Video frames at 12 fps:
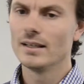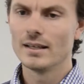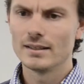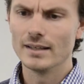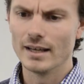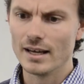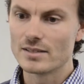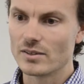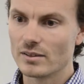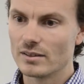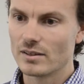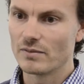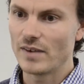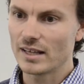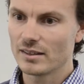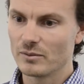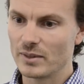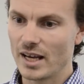Yeah, so the
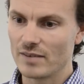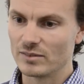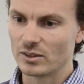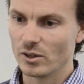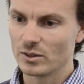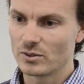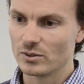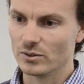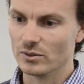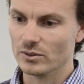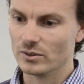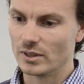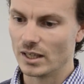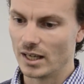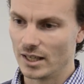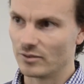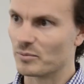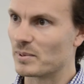fact that we haven't got to
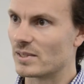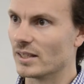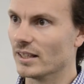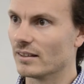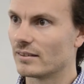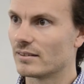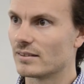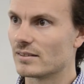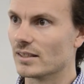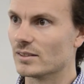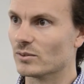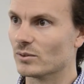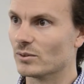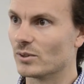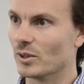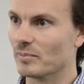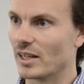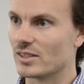100% seasonal
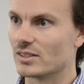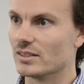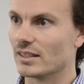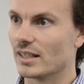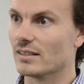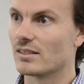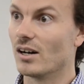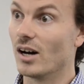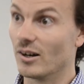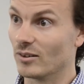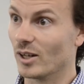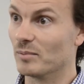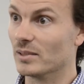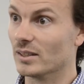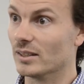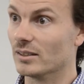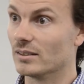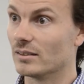determination against high
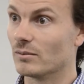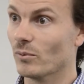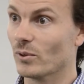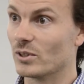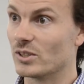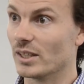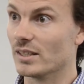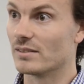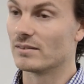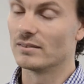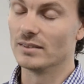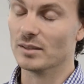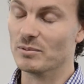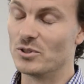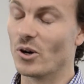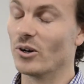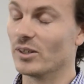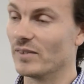reliability watersheds in the
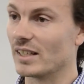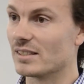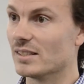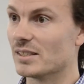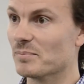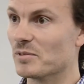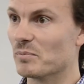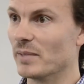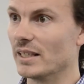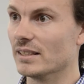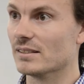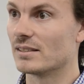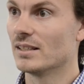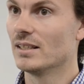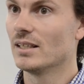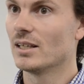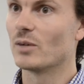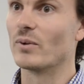majority of our systems means
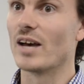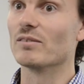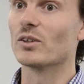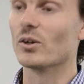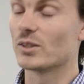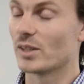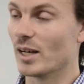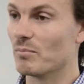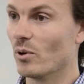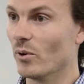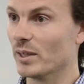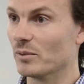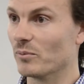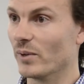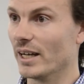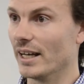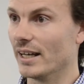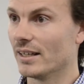we haven't got to that point
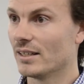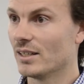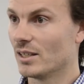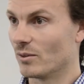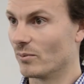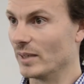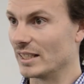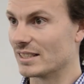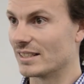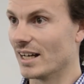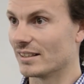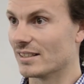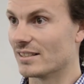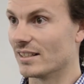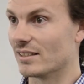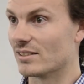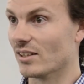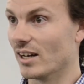where we can start to
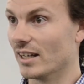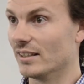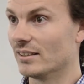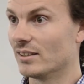set aside